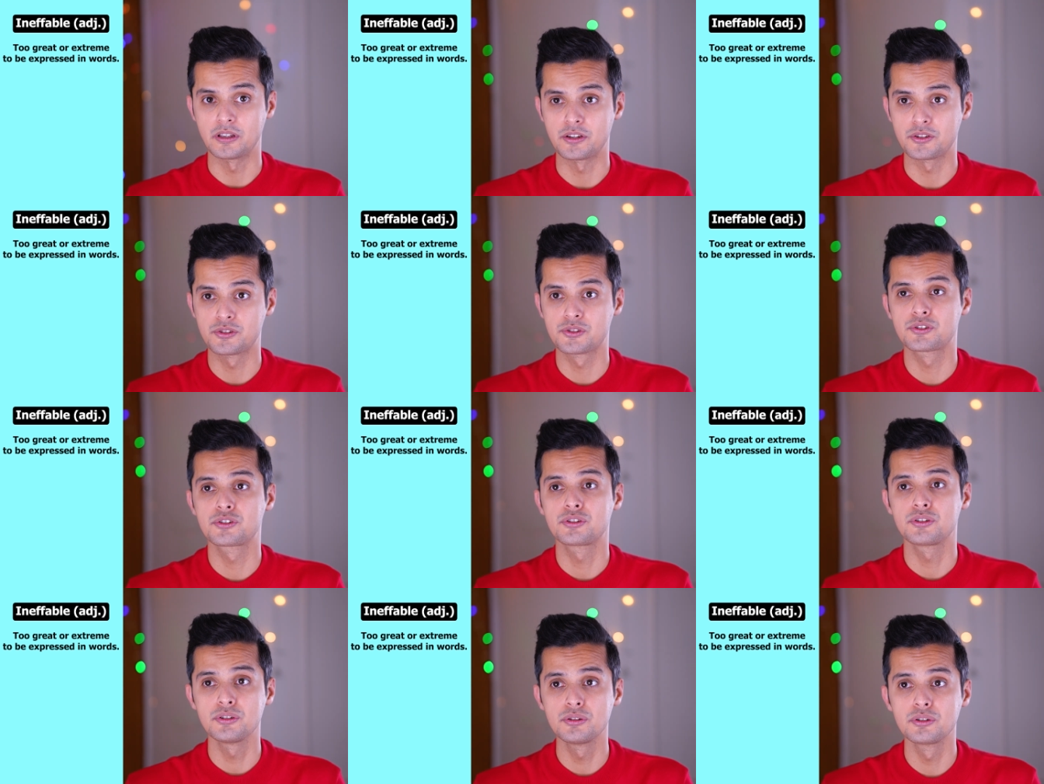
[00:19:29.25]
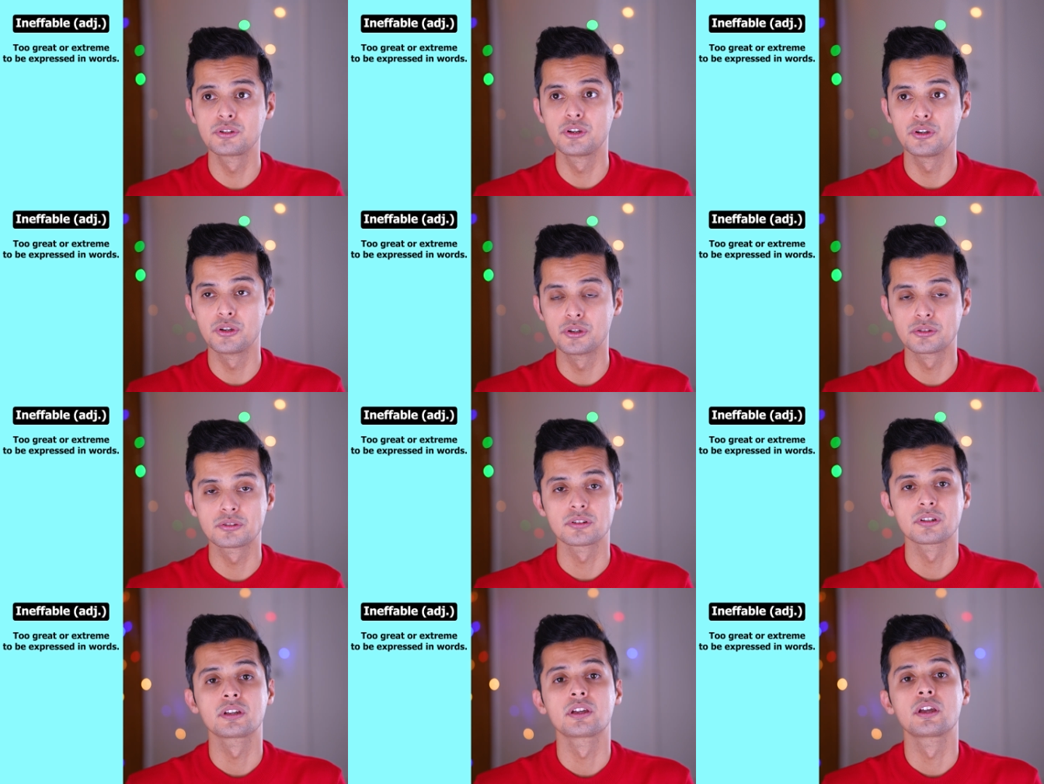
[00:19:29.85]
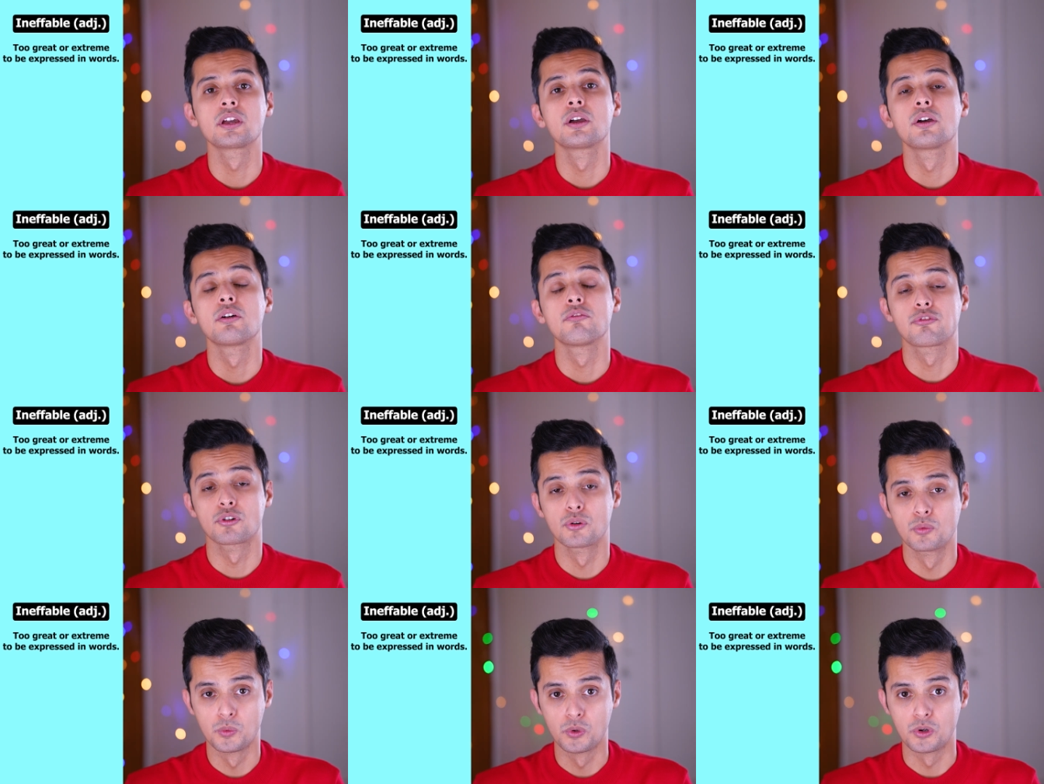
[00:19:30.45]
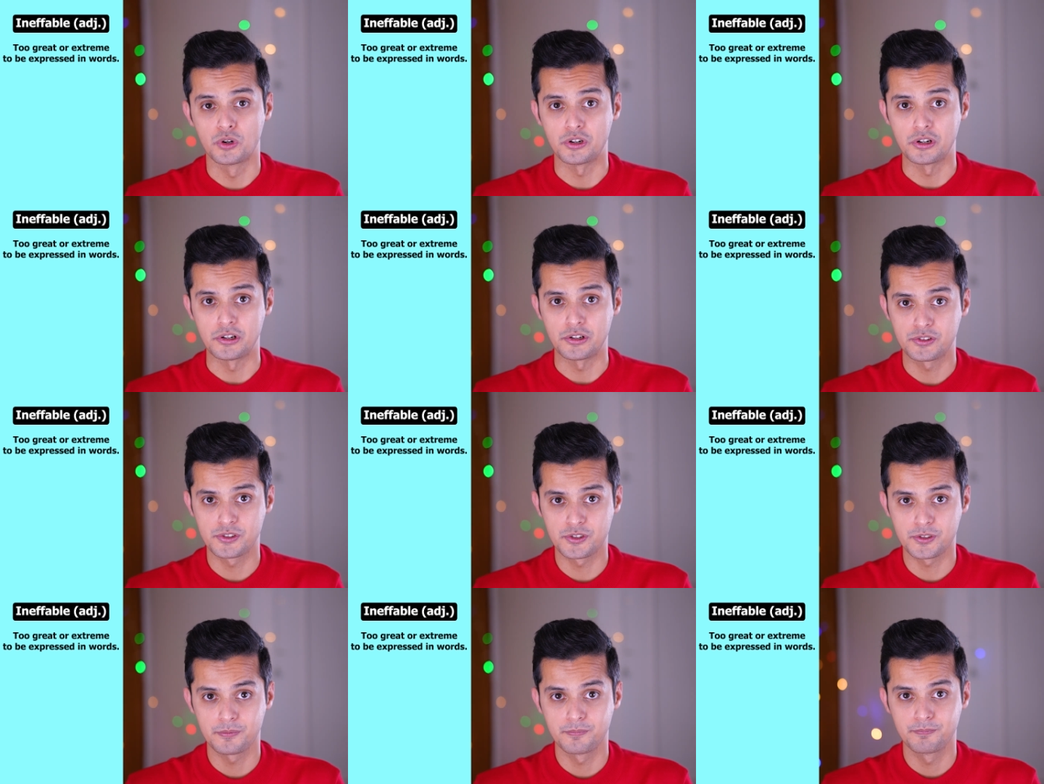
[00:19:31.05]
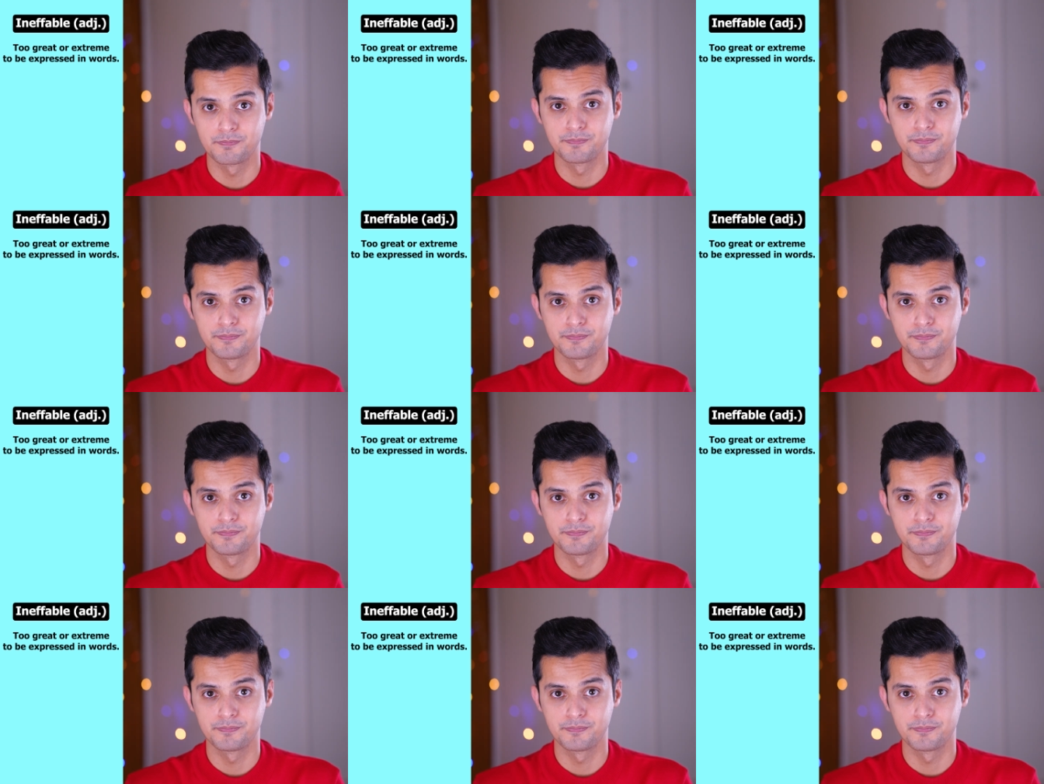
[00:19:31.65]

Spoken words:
It is too good for words.